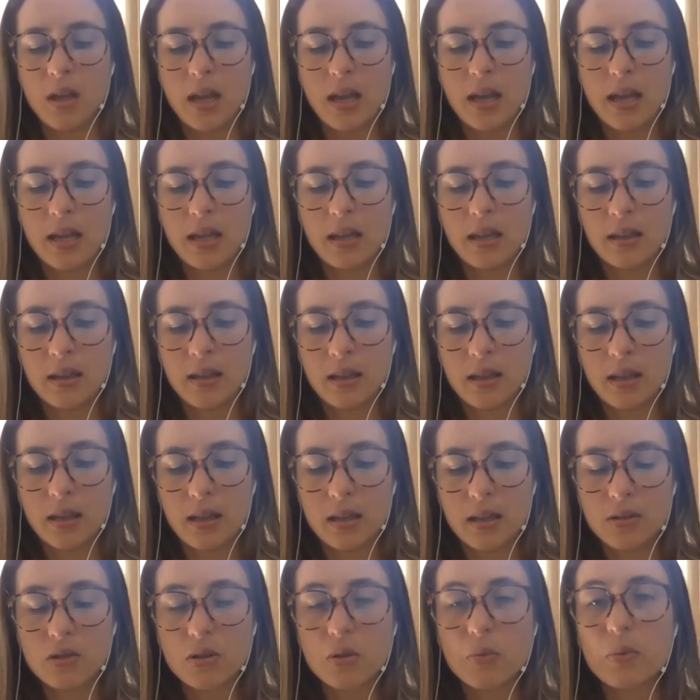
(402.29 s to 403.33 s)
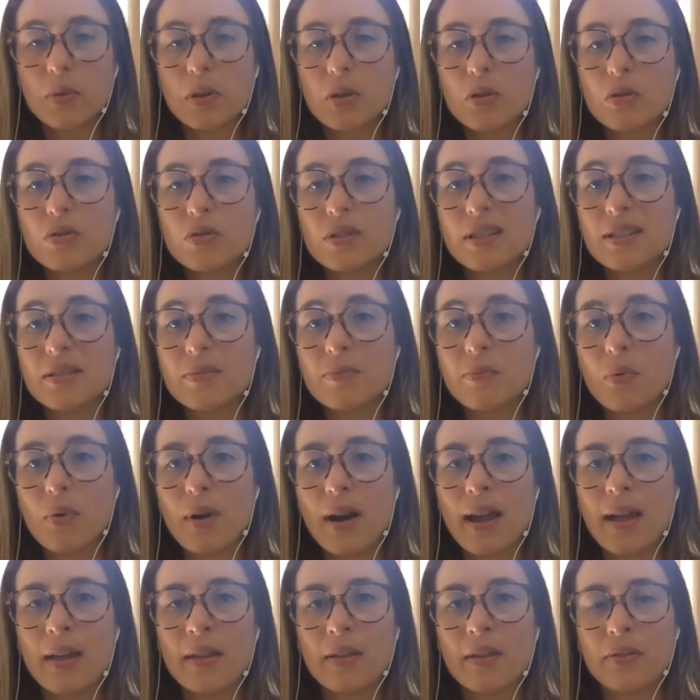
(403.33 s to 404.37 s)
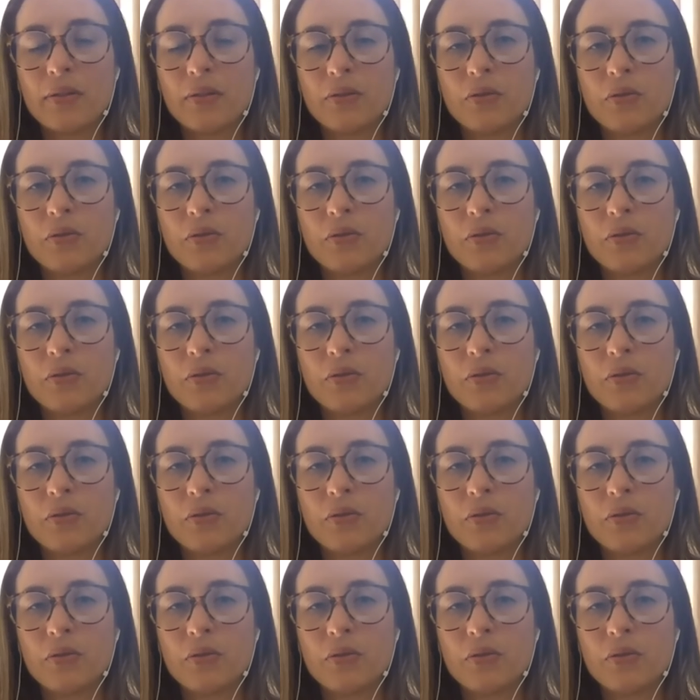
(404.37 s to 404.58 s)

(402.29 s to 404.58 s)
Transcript: And so we use this breath